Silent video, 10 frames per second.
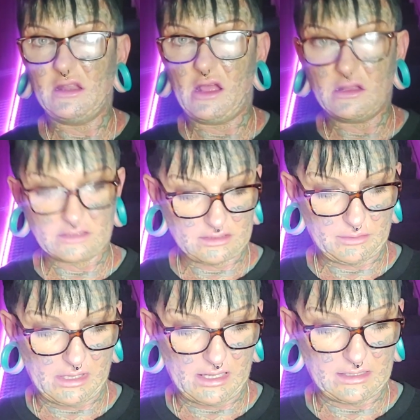art
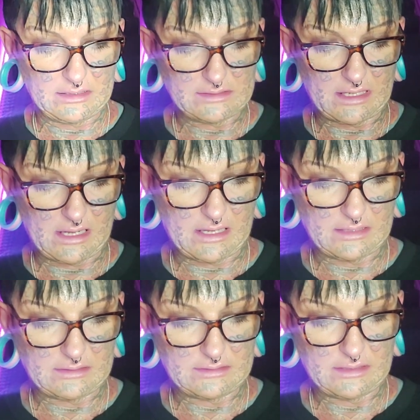supplies
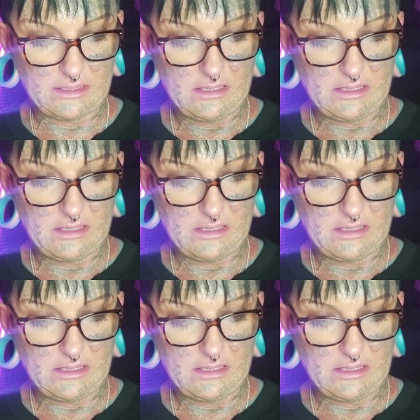and